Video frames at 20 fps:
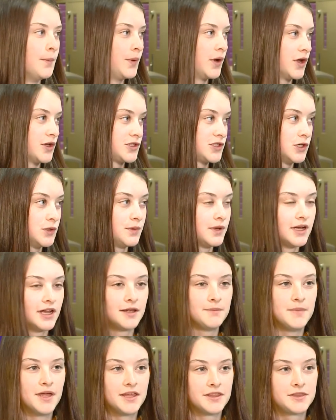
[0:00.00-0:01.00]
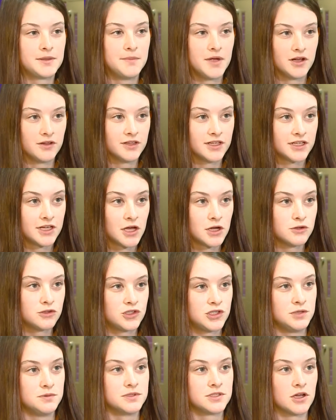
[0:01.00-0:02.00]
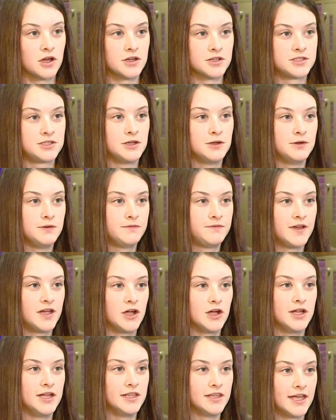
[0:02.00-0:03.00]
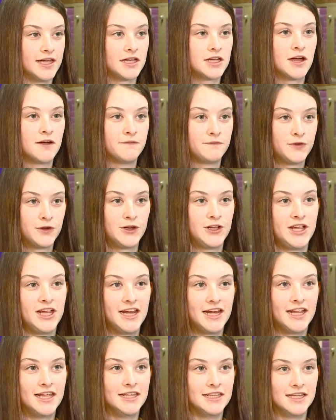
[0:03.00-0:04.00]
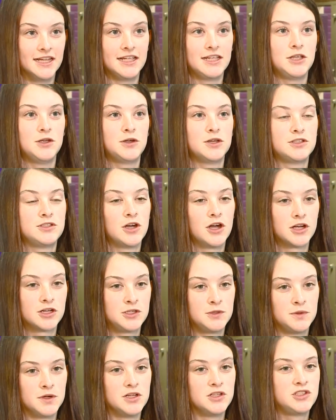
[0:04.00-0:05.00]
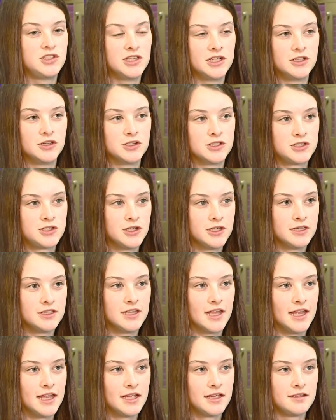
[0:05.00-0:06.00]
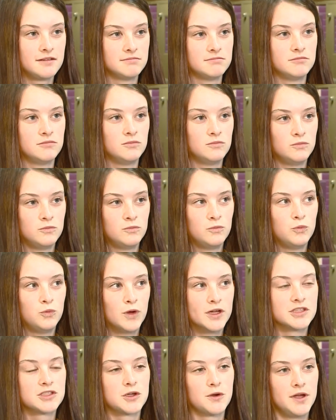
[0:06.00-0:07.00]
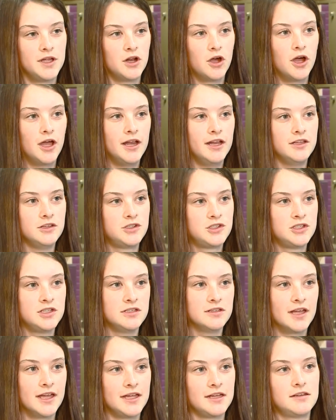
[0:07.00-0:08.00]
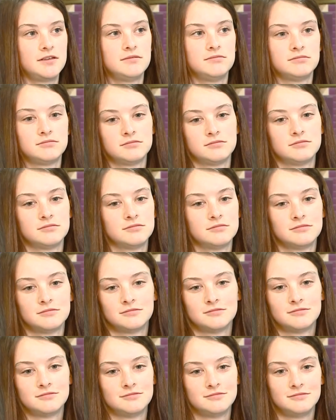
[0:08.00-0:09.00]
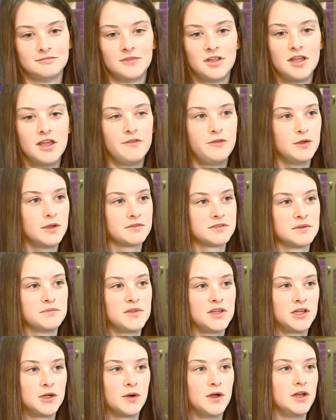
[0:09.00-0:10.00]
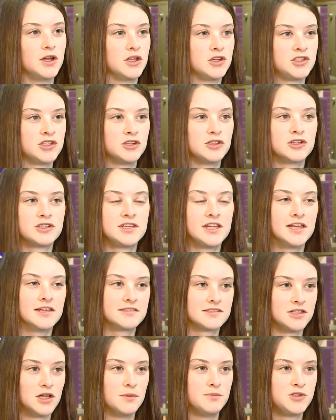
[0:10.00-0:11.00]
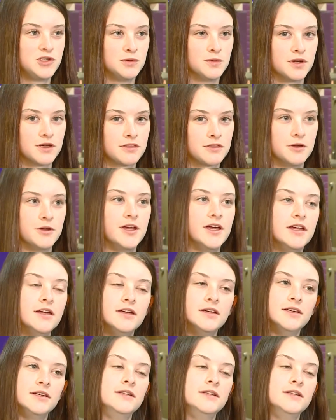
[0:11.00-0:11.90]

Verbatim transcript: But also when I met the Maryland coach, she was also very like comforting and like you could talk to her and she understood like what's going on and she like if you have something going on, she understands and helps you work through it.